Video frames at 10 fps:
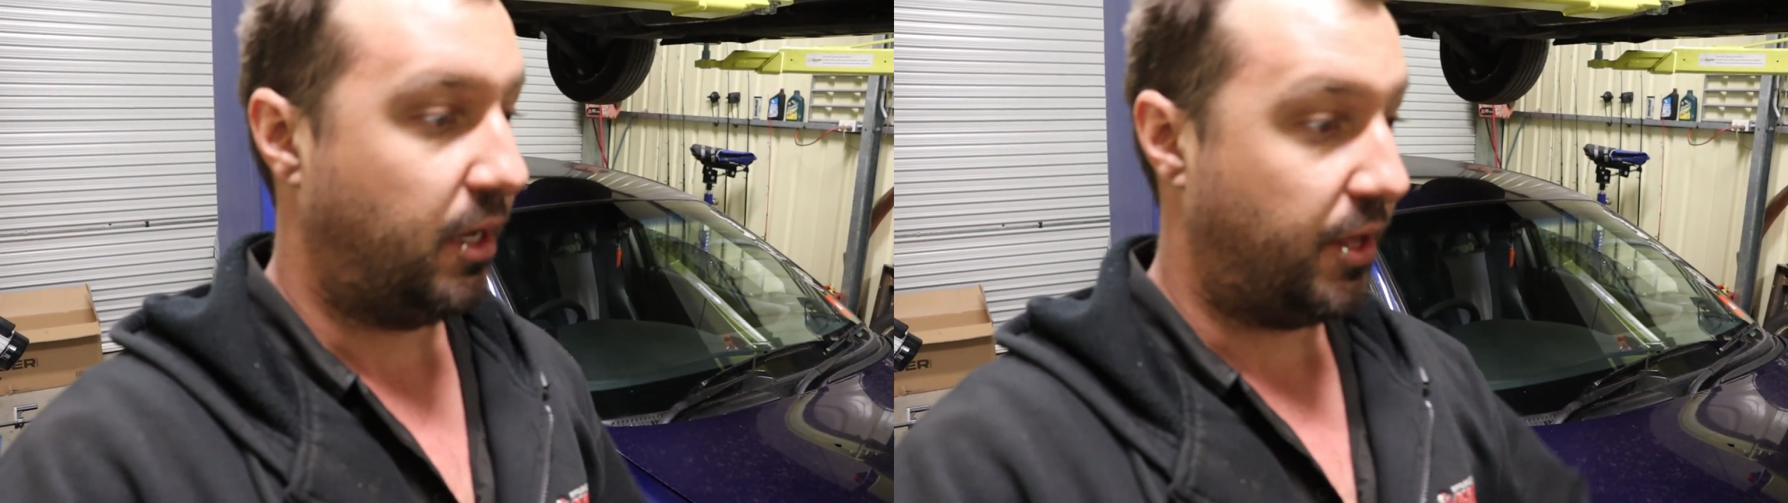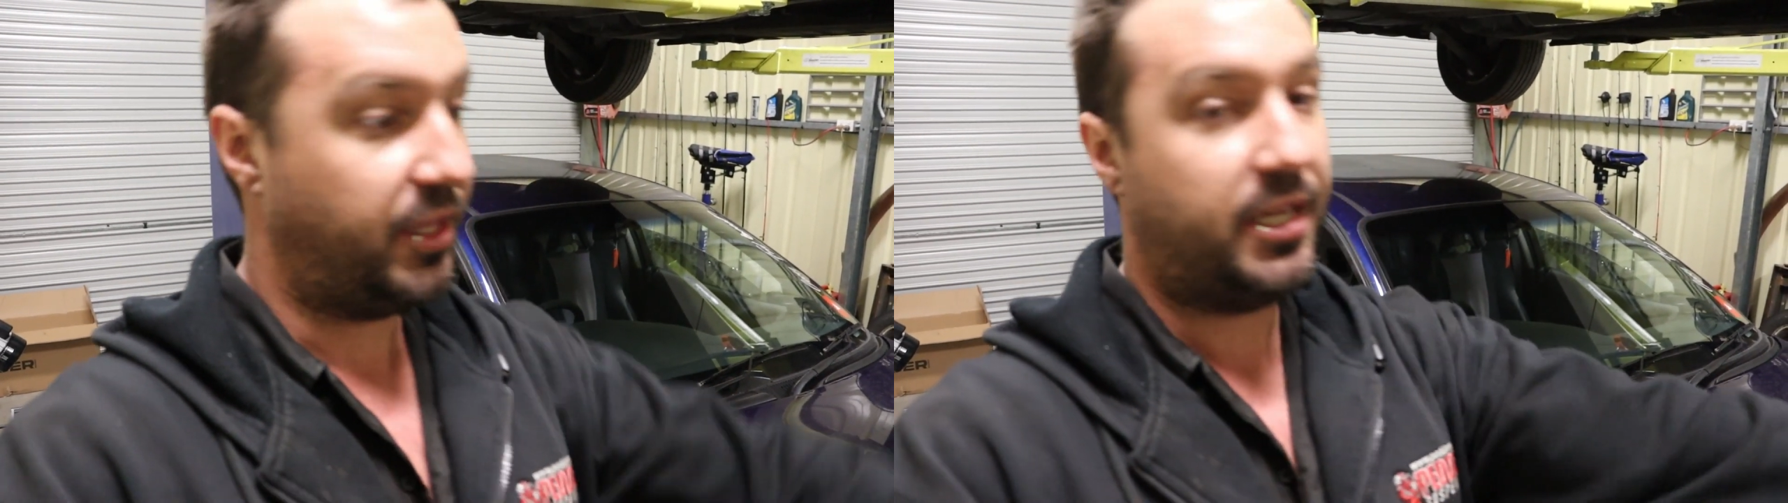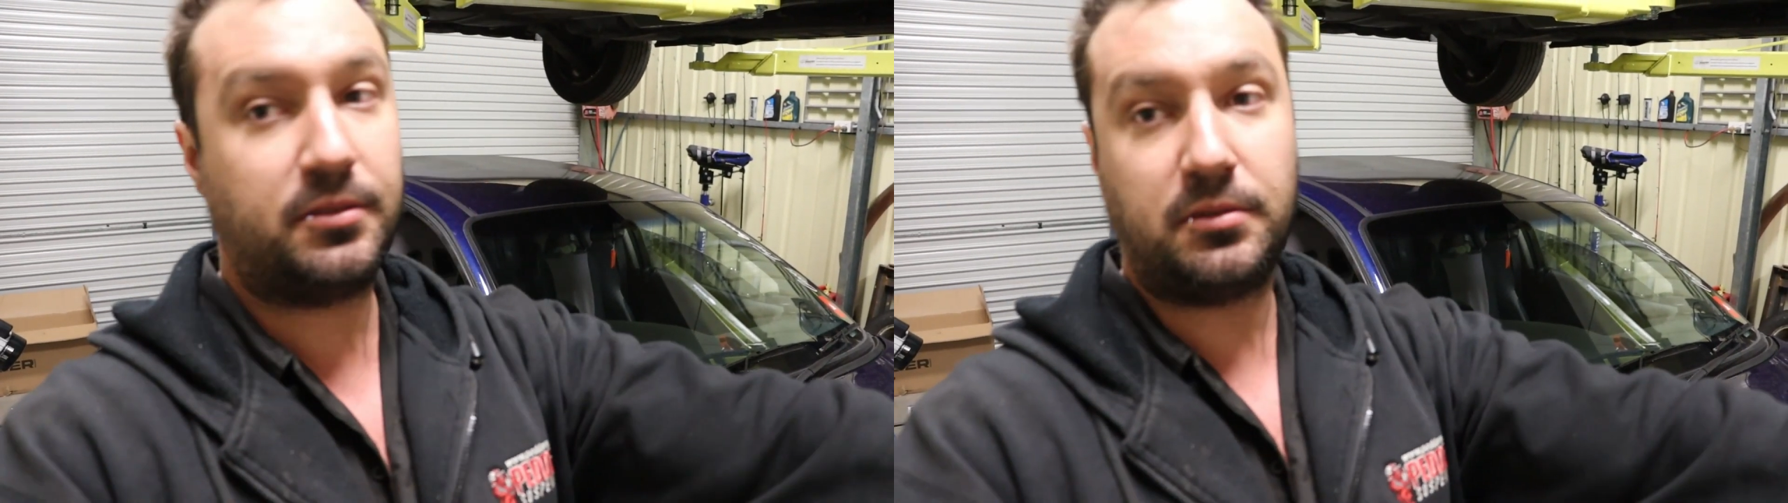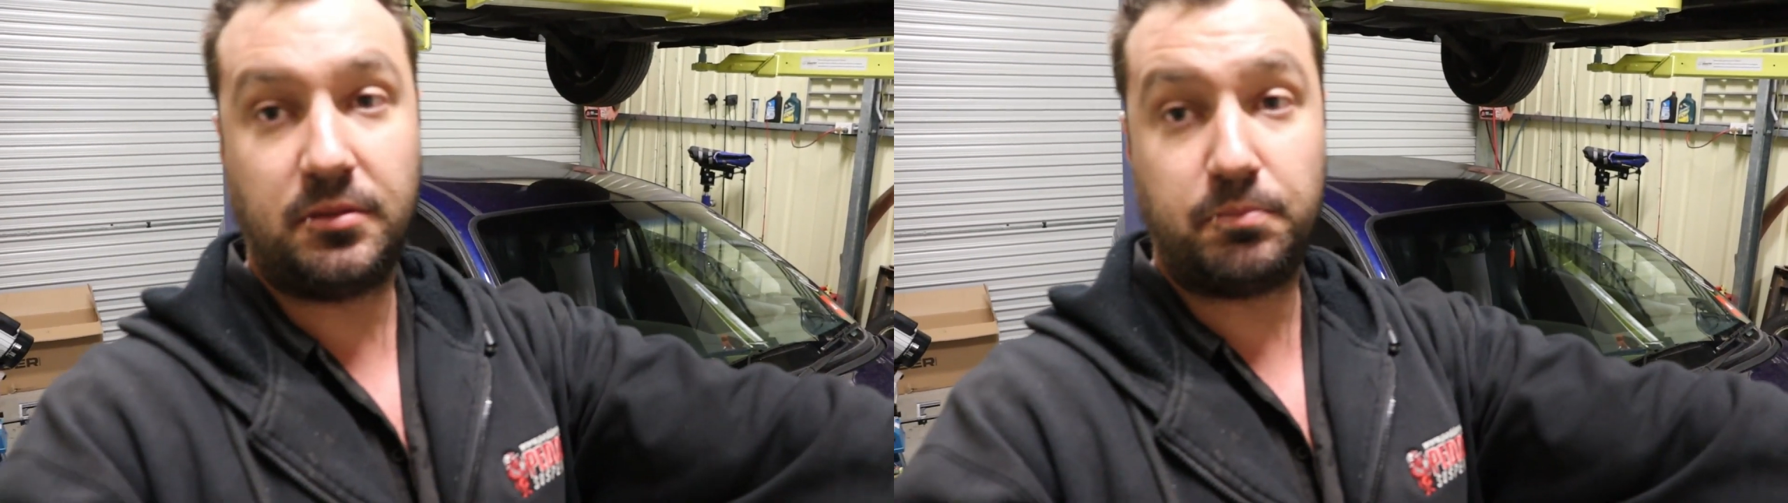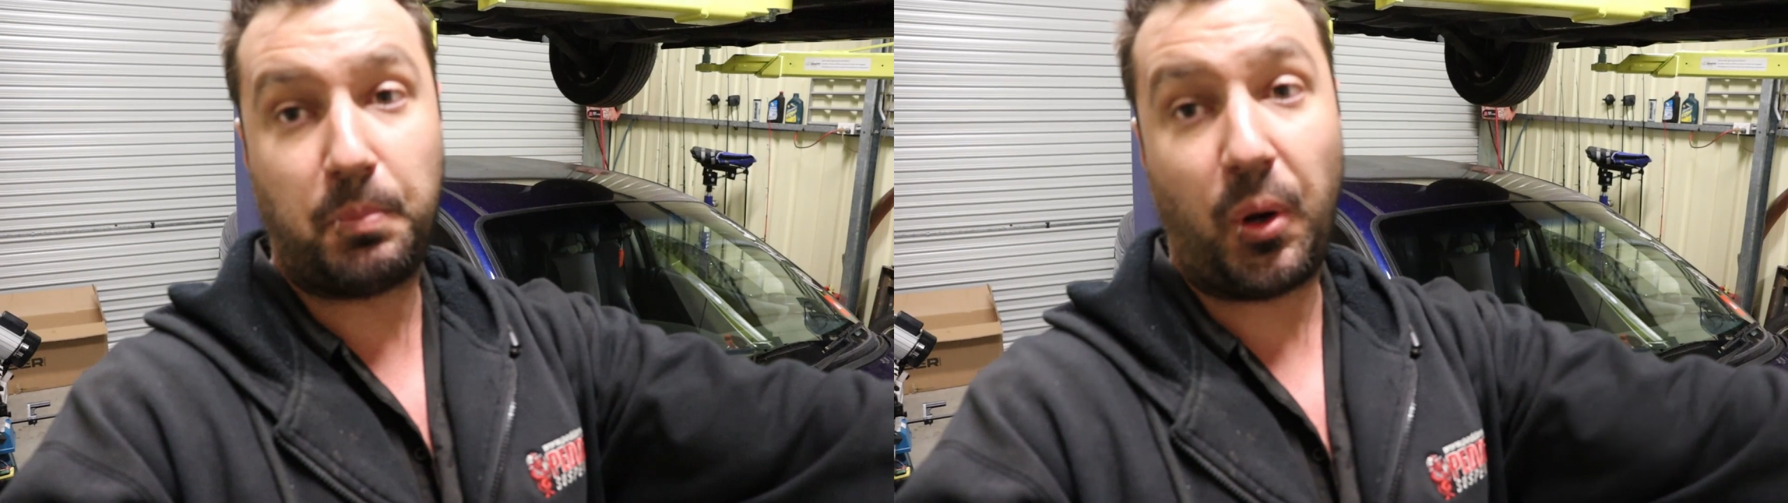and then
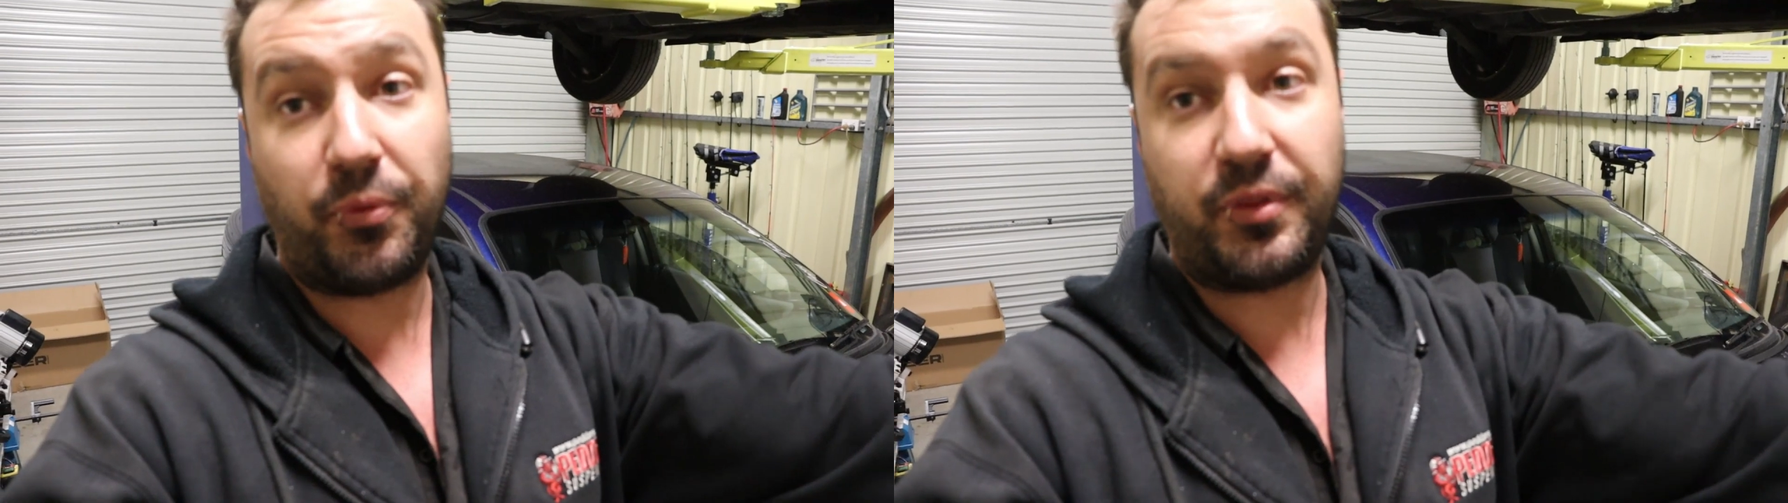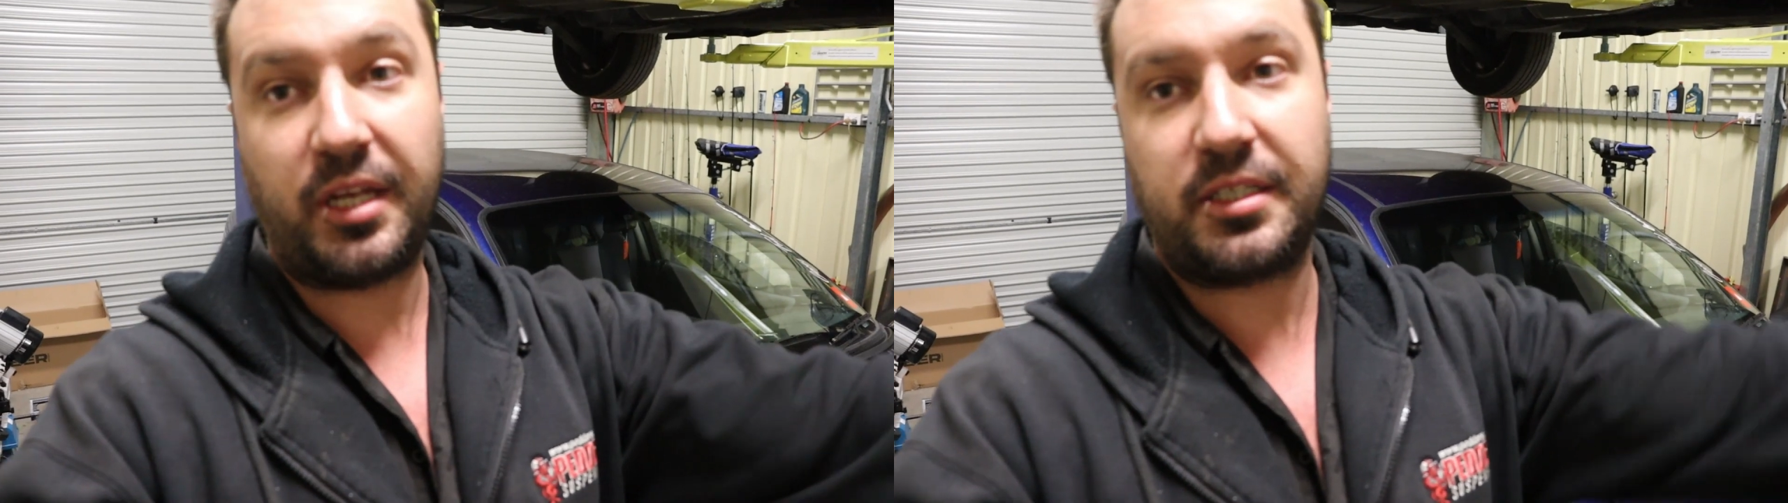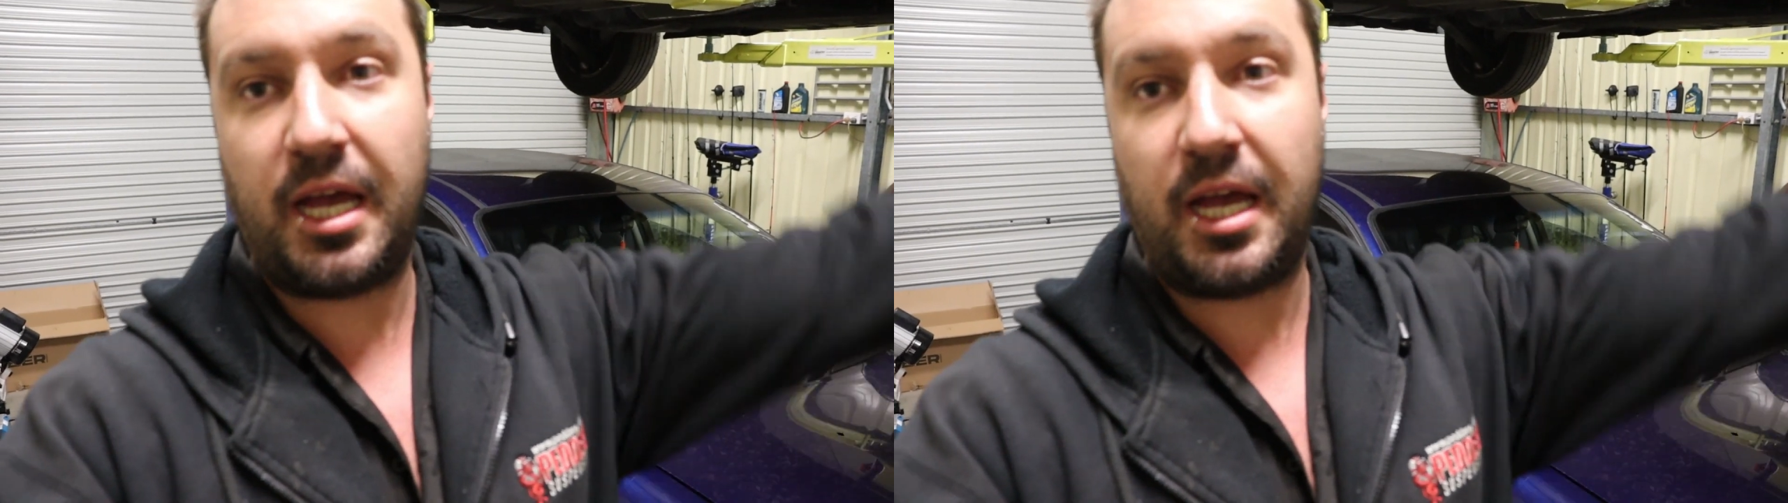bolting that